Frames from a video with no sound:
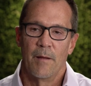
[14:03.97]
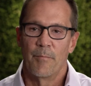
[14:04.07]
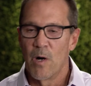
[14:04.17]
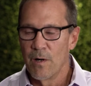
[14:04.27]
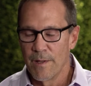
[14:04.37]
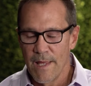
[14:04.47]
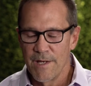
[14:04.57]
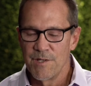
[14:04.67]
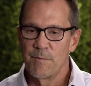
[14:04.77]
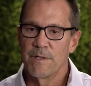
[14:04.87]
And part of
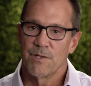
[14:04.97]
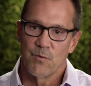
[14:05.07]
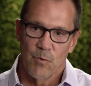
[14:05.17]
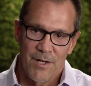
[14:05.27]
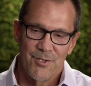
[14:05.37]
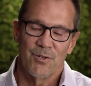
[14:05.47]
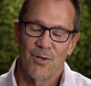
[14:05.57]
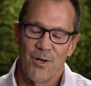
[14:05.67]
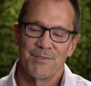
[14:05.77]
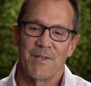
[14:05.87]
that is because Roger
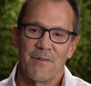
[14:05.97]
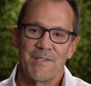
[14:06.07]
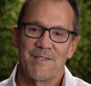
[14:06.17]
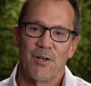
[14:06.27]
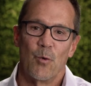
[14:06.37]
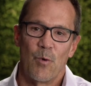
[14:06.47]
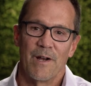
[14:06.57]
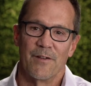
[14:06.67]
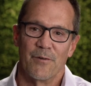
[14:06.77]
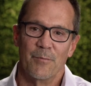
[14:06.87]
calls every single
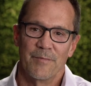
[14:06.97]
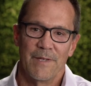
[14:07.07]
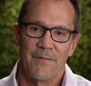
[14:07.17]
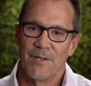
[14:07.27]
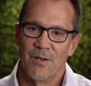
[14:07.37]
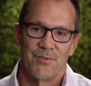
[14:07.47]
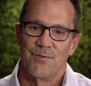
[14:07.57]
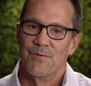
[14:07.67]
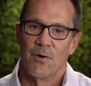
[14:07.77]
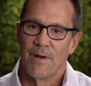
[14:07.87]
one of them, even those
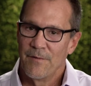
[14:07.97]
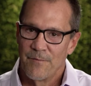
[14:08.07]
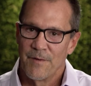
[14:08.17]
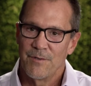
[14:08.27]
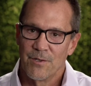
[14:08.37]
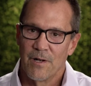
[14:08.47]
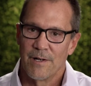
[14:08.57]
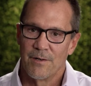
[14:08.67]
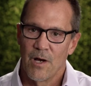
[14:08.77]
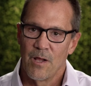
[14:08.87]
who donate $50 or
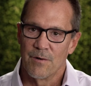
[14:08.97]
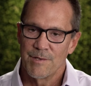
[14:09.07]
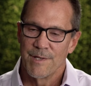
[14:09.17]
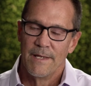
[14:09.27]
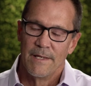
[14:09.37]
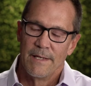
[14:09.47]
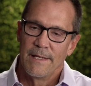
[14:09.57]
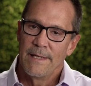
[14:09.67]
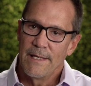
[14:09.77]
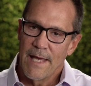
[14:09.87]
$100.
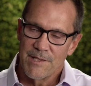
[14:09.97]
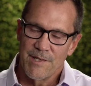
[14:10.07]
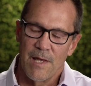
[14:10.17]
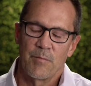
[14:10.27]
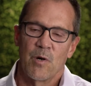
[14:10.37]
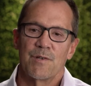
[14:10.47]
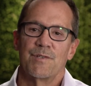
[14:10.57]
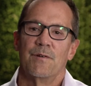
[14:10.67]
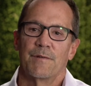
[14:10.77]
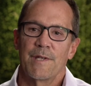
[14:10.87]
He has that
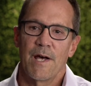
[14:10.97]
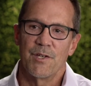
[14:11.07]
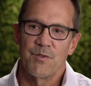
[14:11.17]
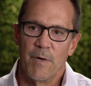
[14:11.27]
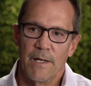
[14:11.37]
personal touch.